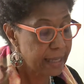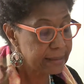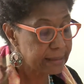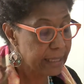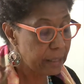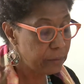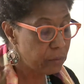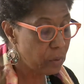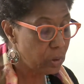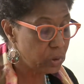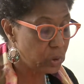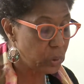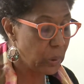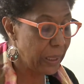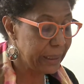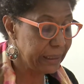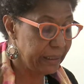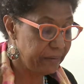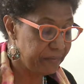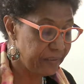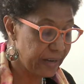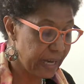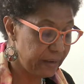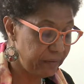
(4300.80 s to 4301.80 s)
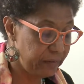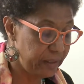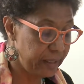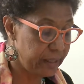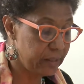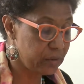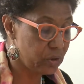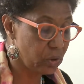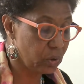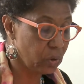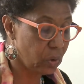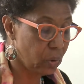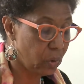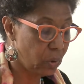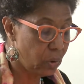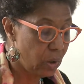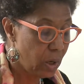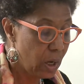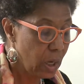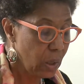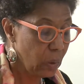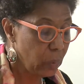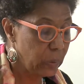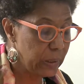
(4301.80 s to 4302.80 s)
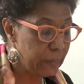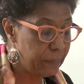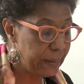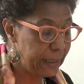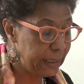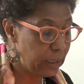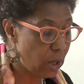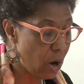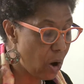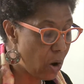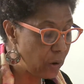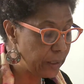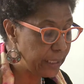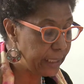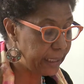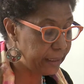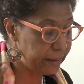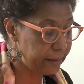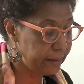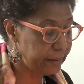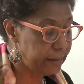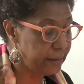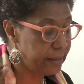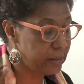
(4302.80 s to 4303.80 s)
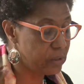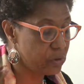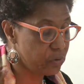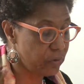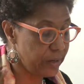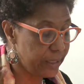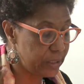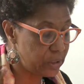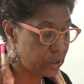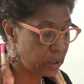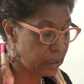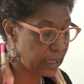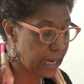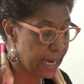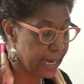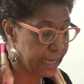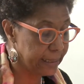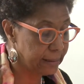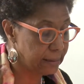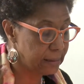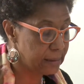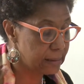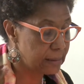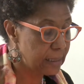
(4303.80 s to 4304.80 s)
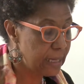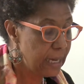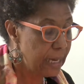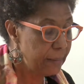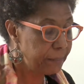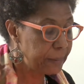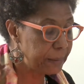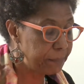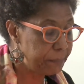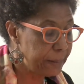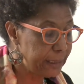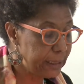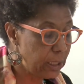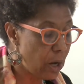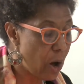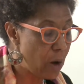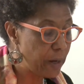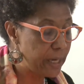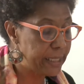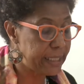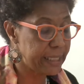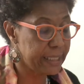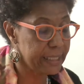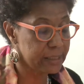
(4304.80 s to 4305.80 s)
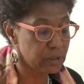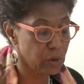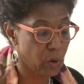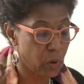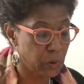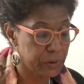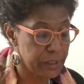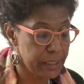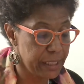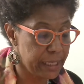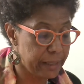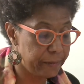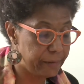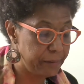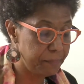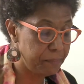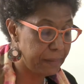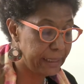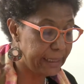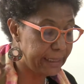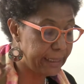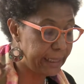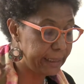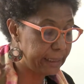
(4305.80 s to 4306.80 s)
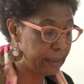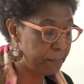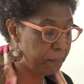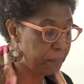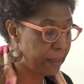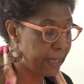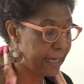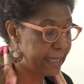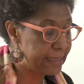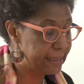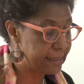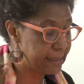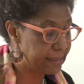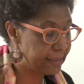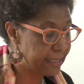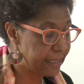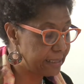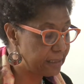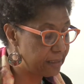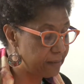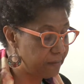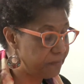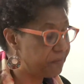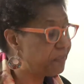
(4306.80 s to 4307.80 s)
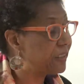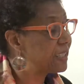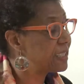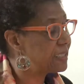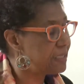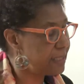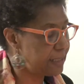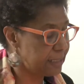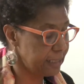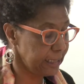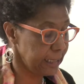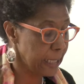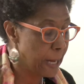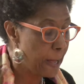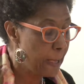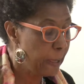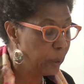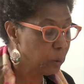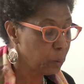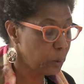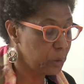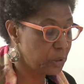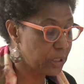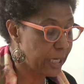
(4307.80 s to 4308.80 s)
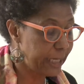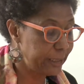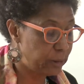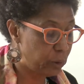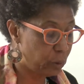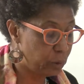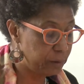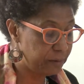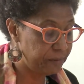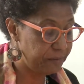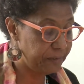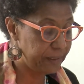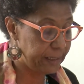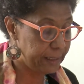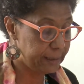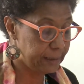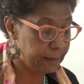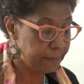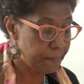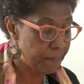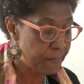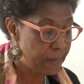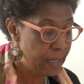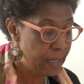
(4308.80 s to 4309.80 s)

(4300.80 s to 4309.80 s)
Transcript: As I wrote 25 years ago, we belong here in these stranger lands, but belonging in its ordinary meaning implies a sense of fixity, which I don't feel.